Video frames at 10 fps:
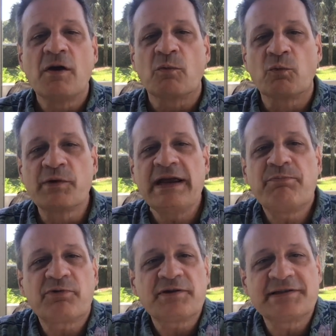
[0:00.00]

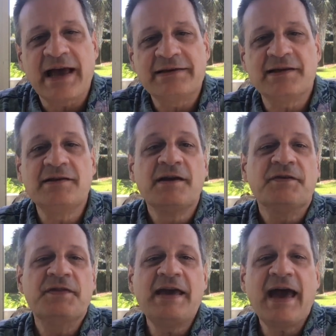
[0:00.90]
represented
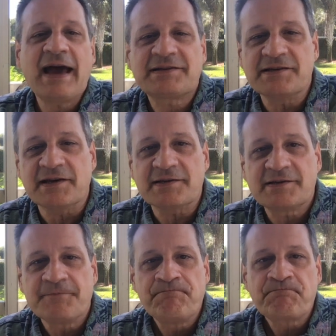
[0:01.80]
the Exodus.